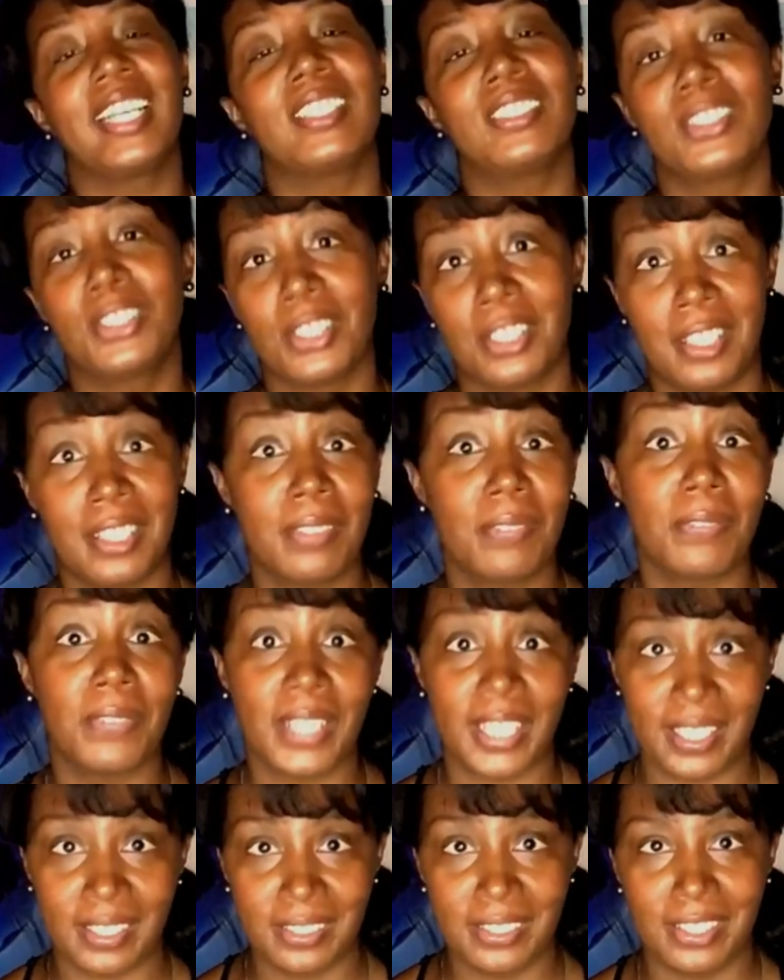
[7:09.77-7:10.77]
Dawn
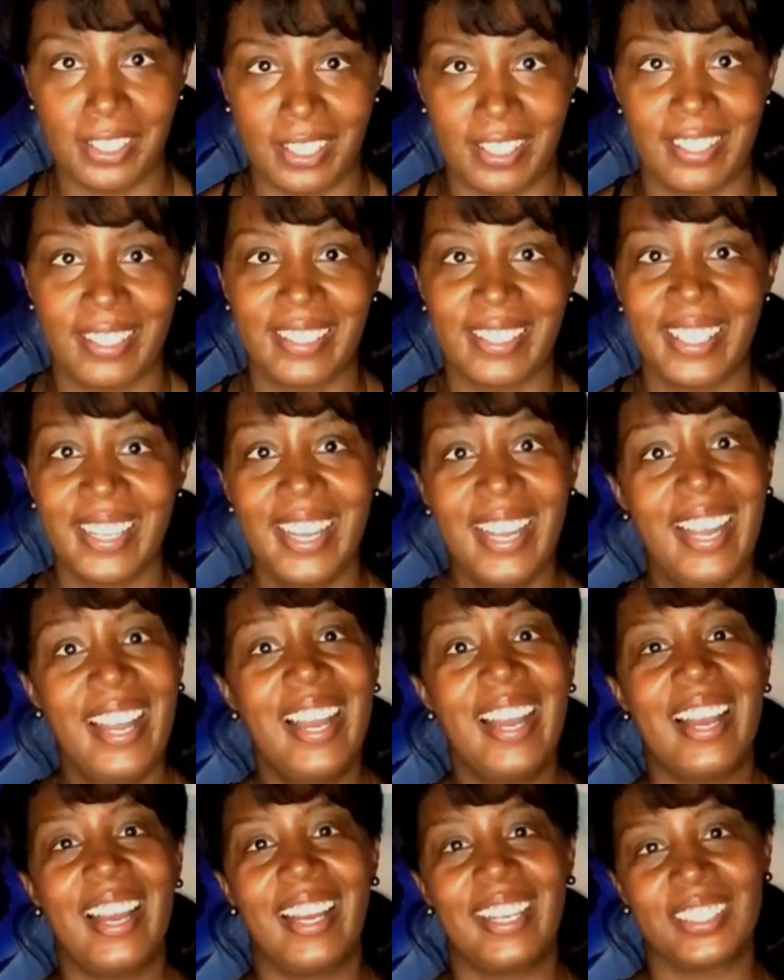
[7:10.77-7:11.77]
Vanguard
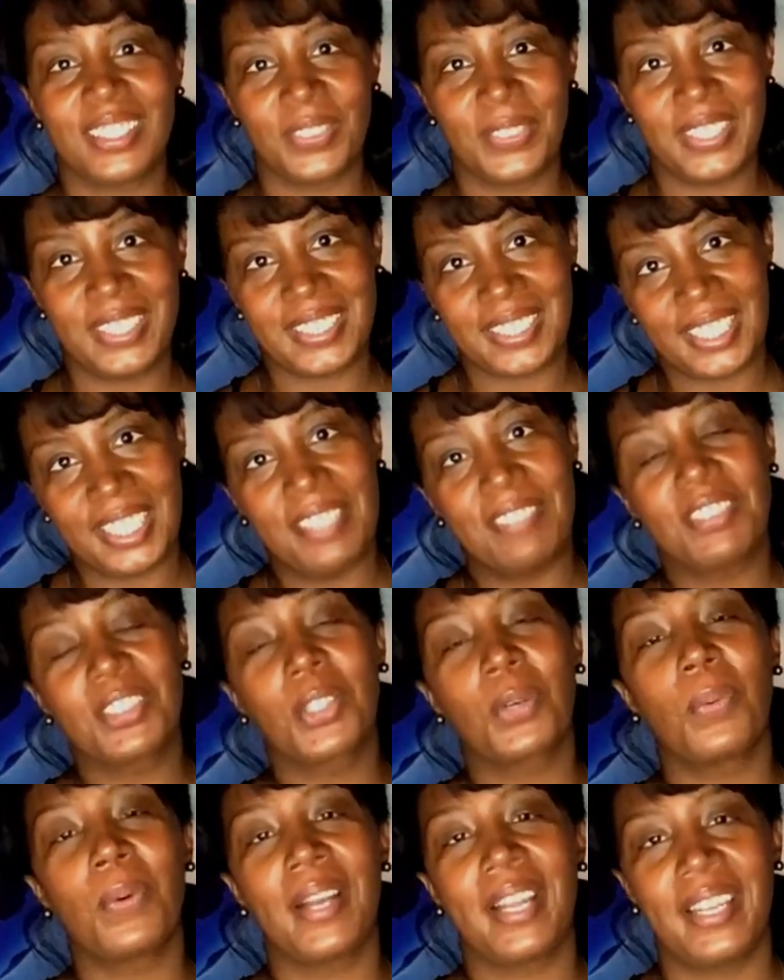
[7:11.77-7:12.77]
has received
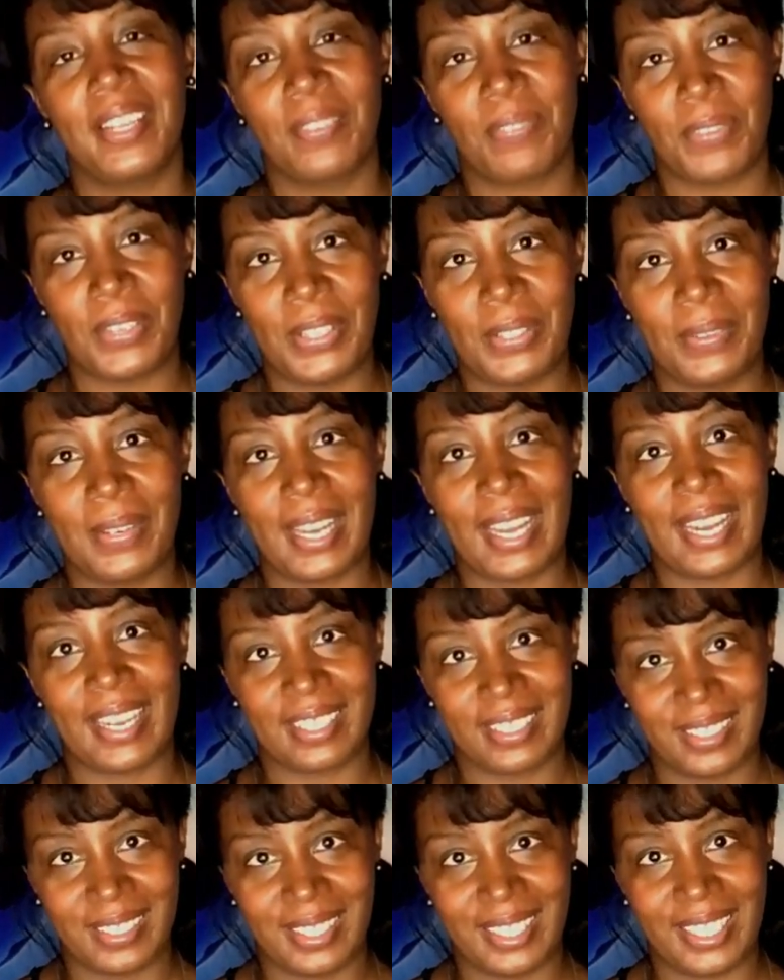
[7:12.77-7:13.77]
quite a few
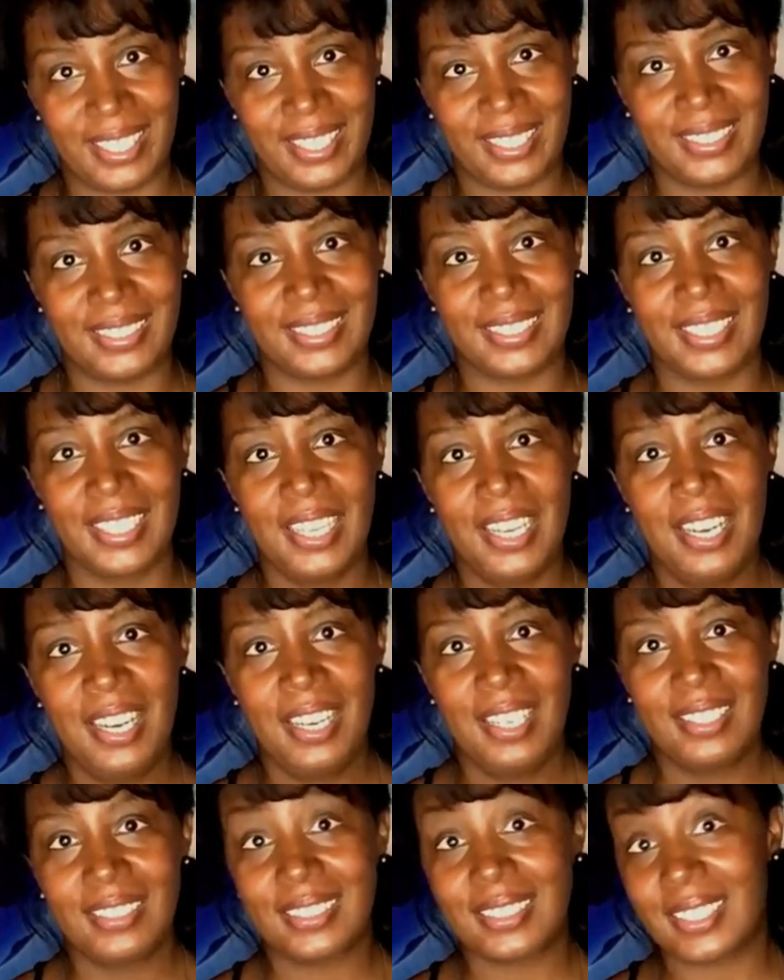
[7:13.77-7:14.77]
accolades
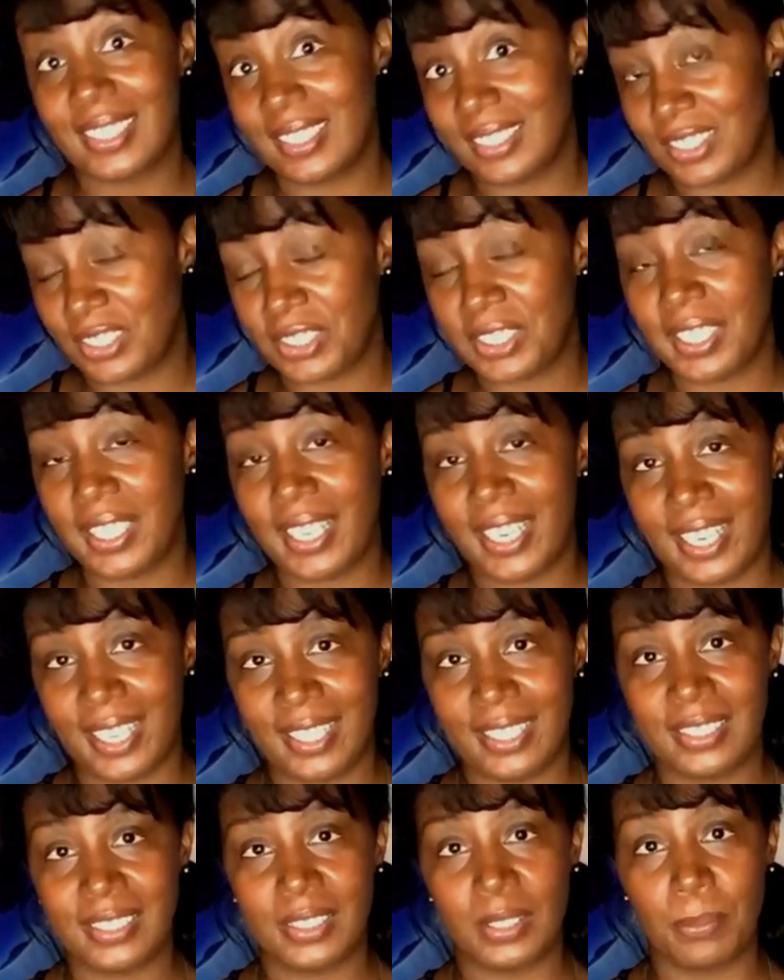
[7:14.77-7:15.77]
since she
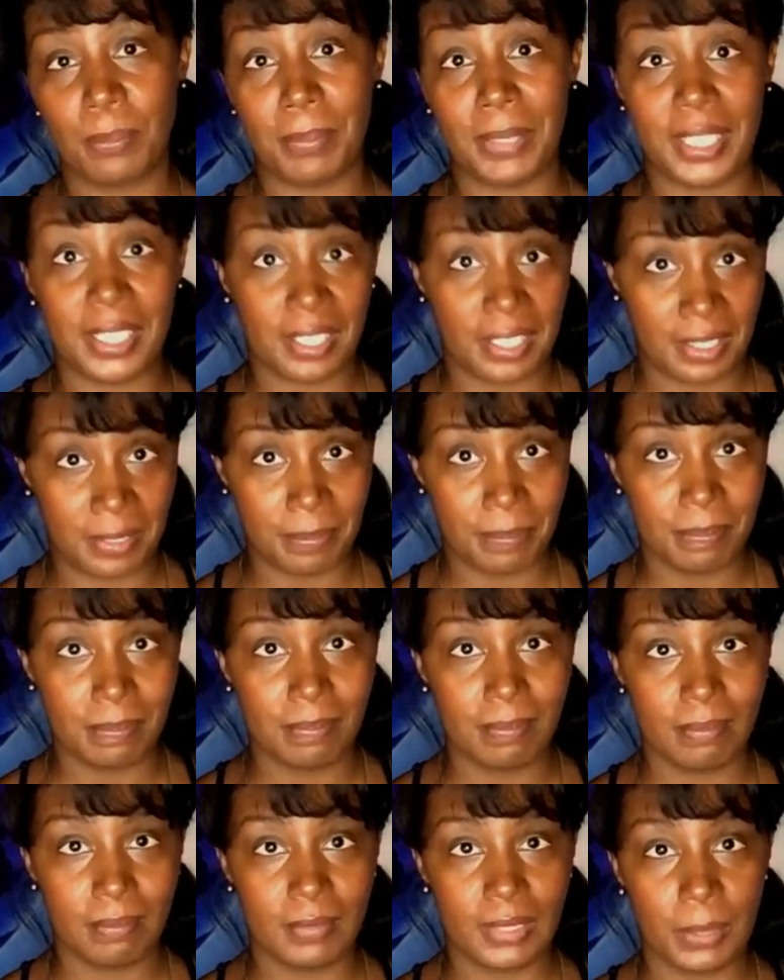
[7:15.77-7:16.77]
has become
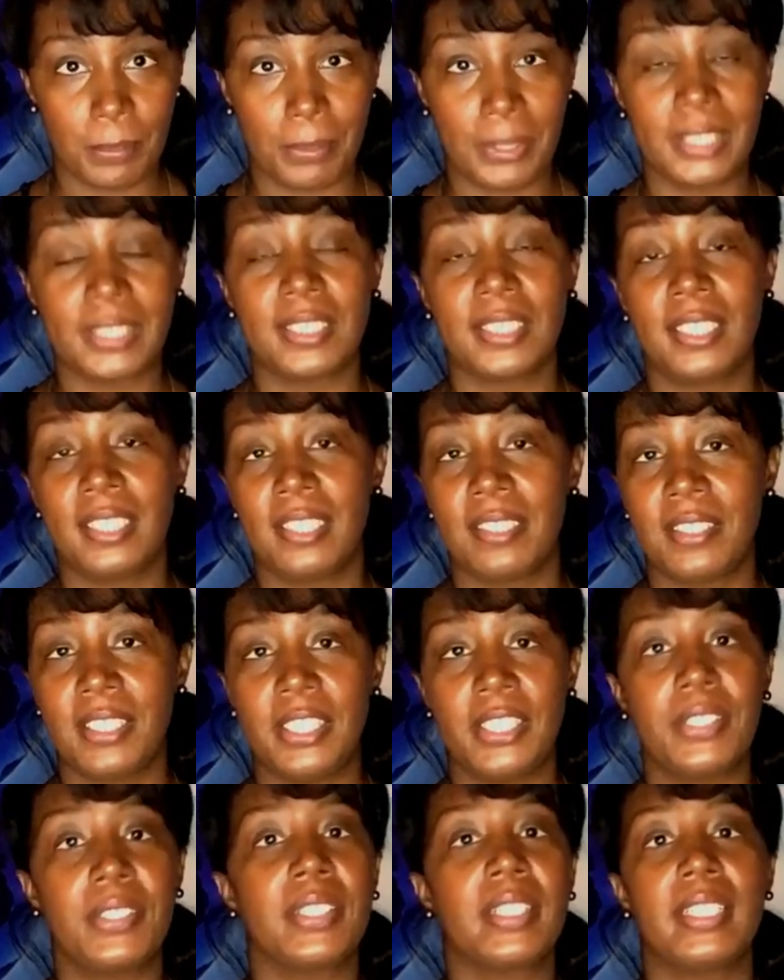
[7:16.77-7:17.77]
president of the
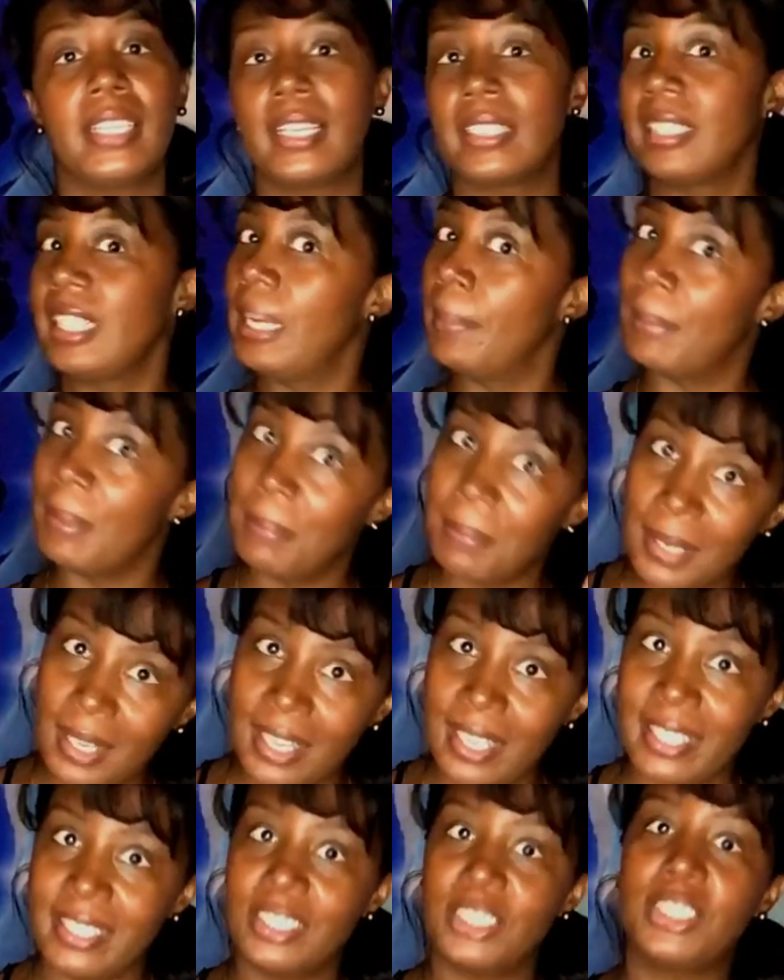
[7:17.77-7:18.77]
union. And keep in
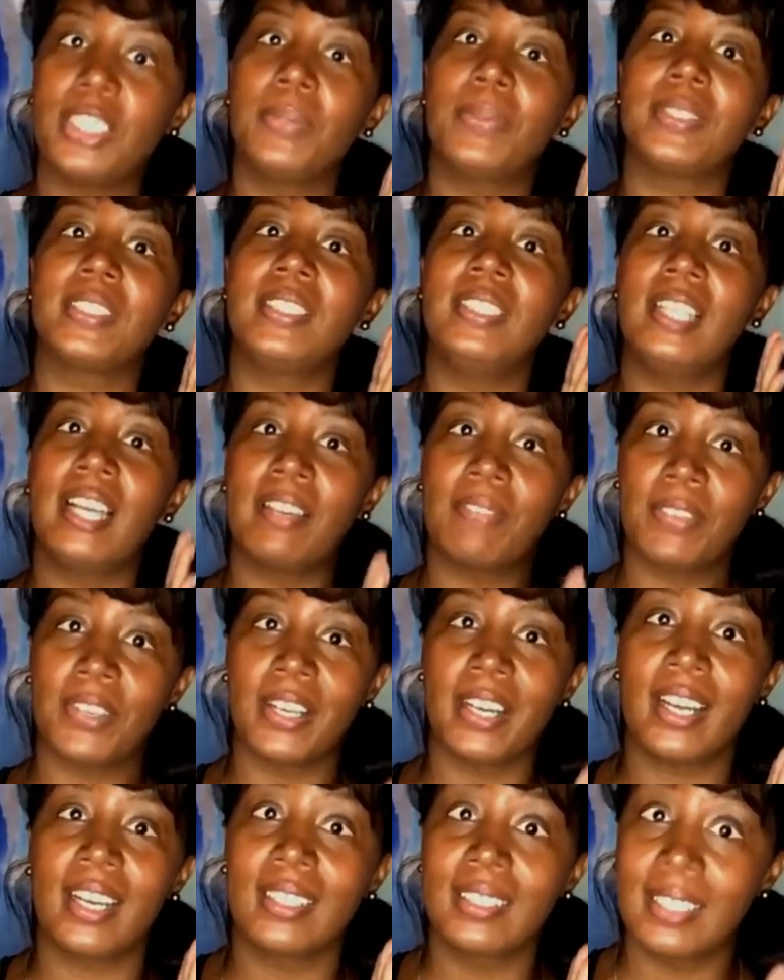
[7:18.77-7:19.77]
mind, she was
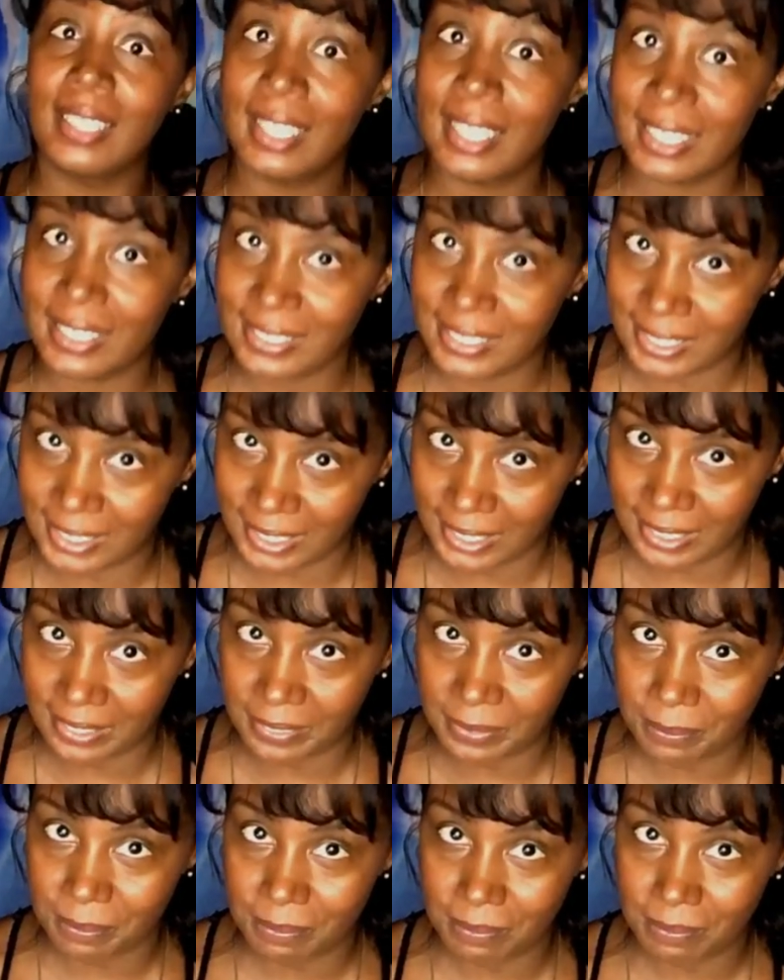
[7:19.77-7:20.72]
never elected.